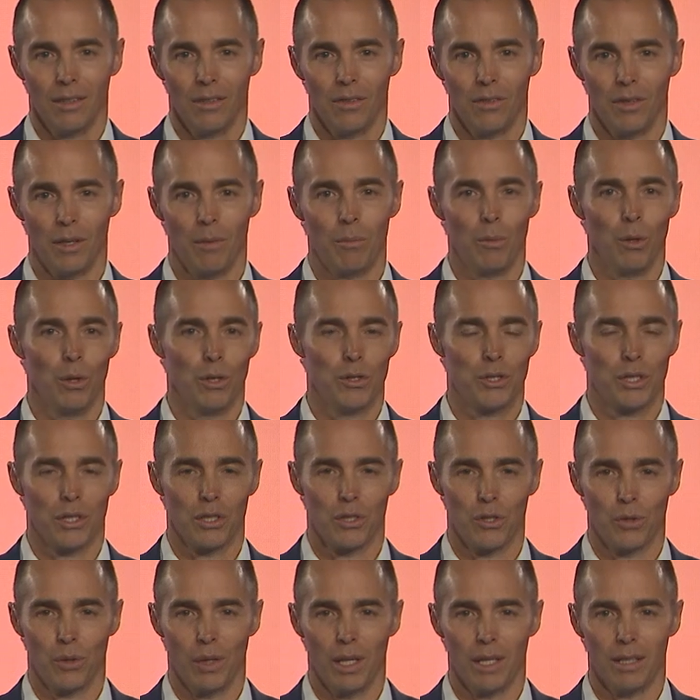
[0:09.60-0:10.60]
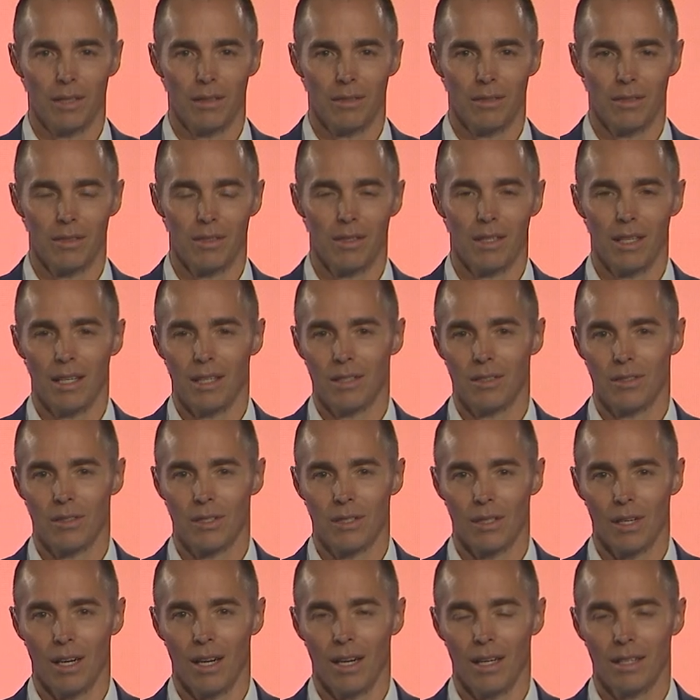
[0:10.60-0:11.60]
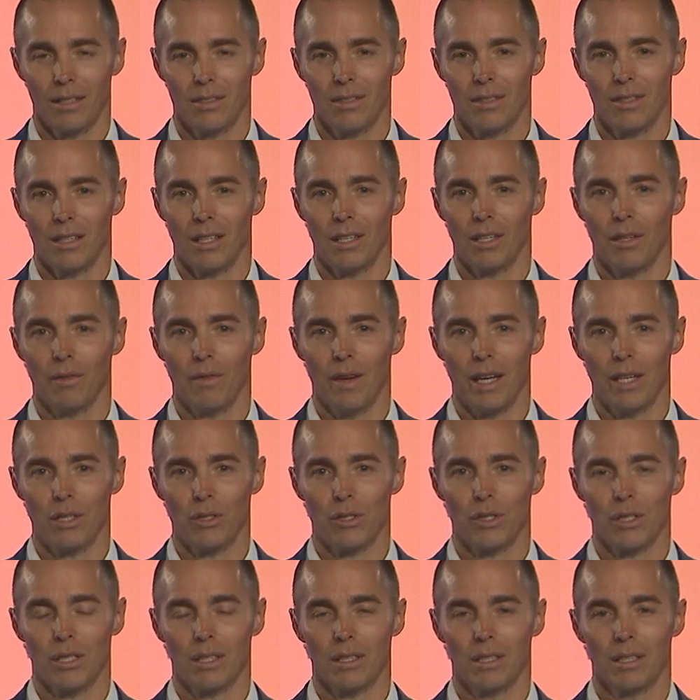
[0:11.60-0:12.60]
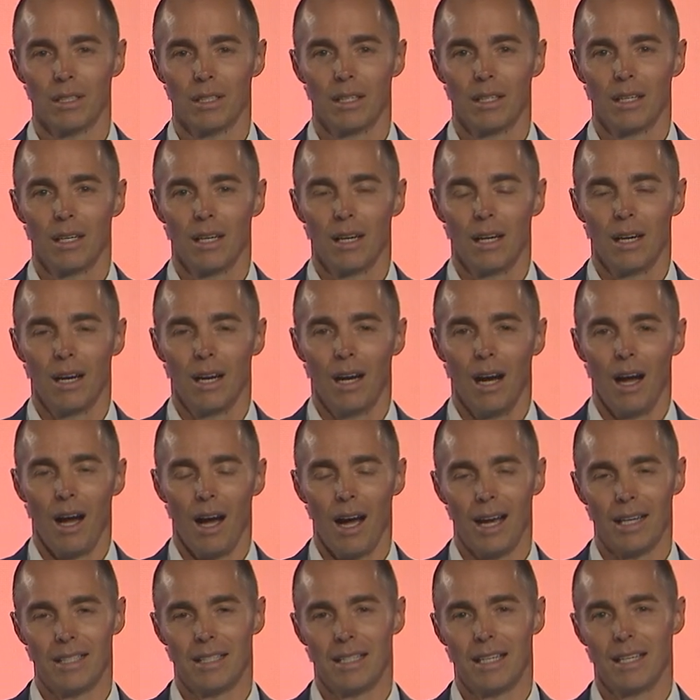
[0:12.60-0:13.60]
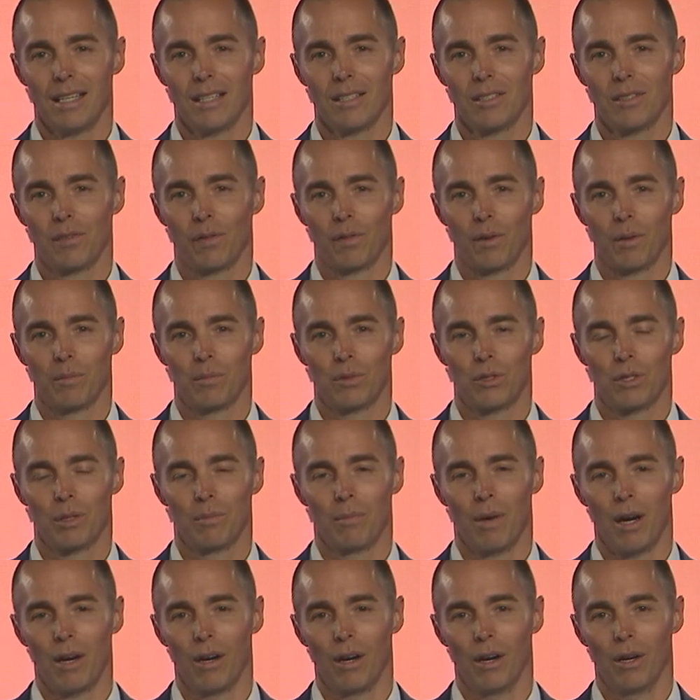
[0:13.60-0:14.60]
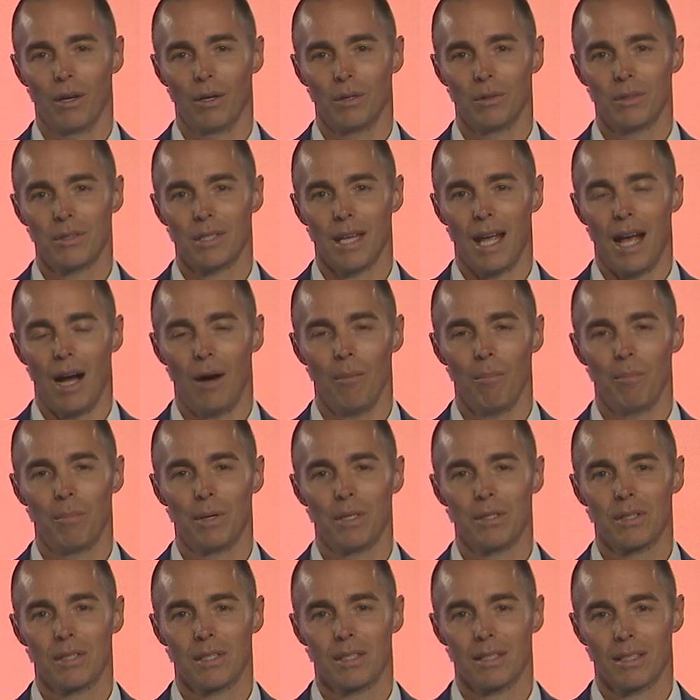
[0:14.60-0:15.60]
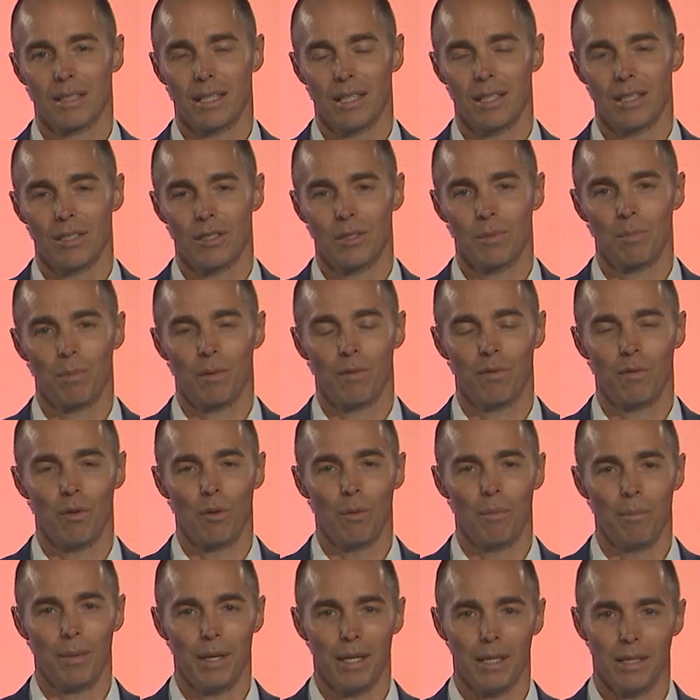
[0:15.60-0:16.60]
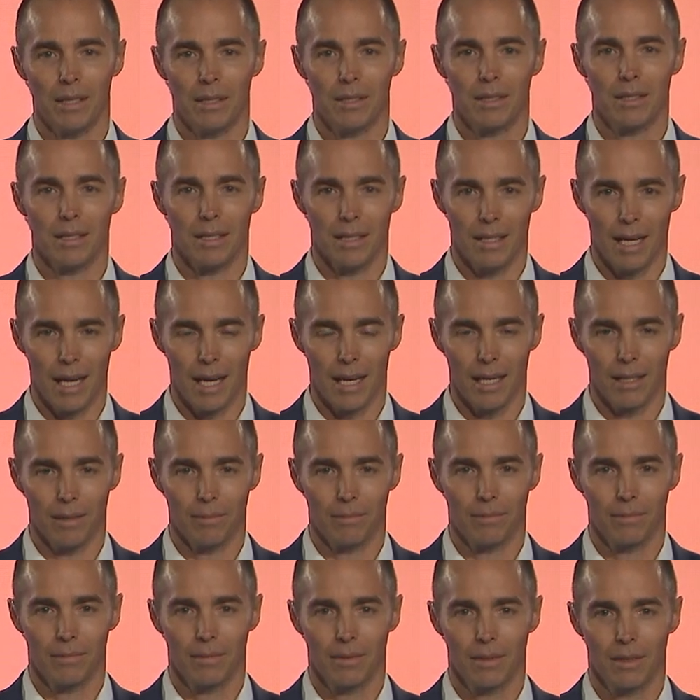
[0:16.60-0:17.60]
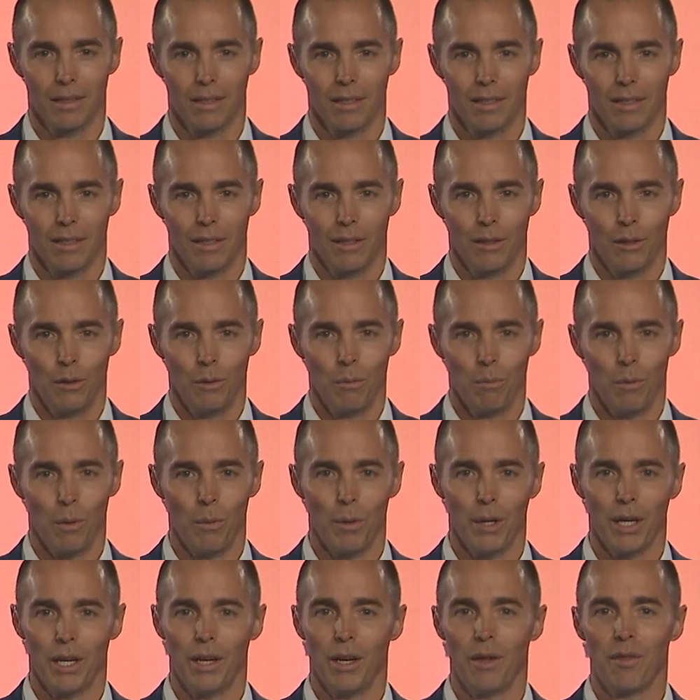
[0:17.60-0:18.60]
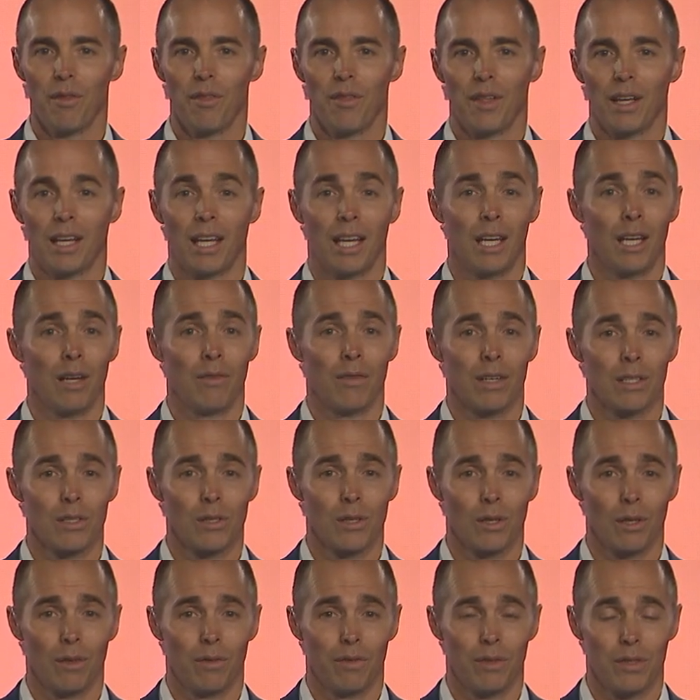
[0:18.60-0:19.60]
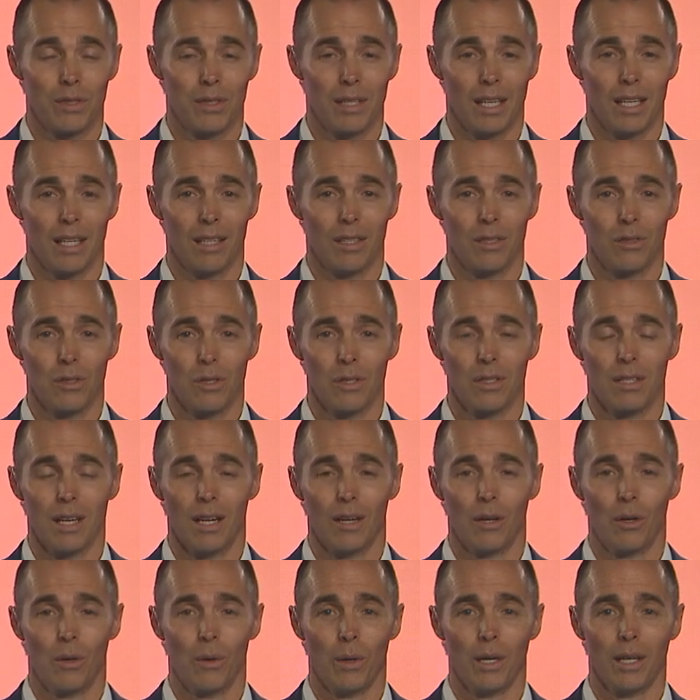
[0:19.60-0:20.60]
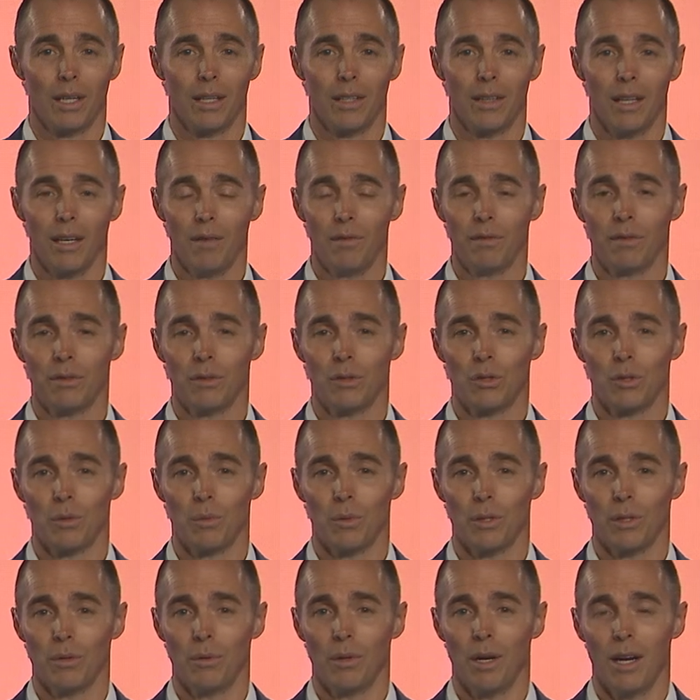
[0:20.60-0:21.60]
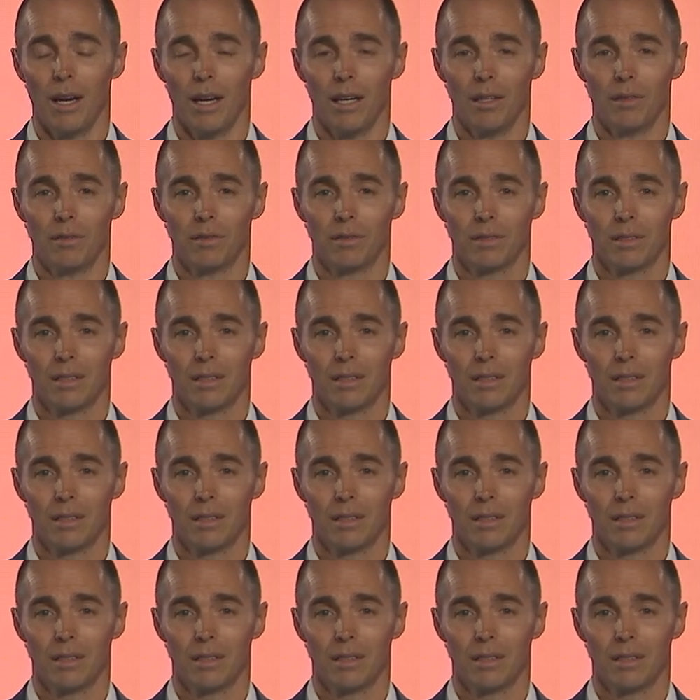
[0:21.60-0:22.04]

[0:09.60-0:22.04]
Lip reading: The emerging trends, the insights, the innovation, ideas from tomorrow to help business leaders perform better today. But what I don't think any of us could have foreseen is just how quickly that future would arrive.